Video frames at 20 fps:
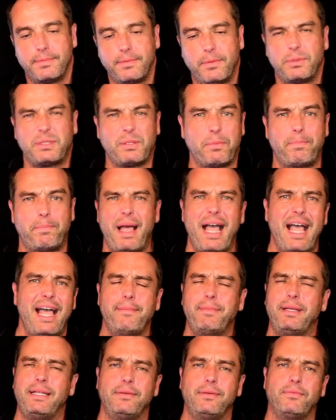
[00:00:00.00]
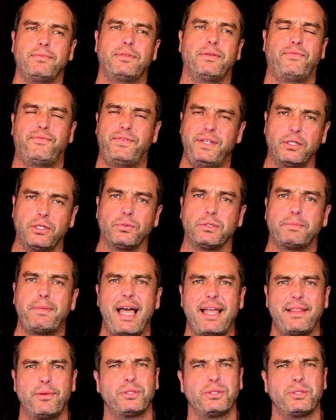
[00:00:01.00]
was a bad, I mean, the field was bad.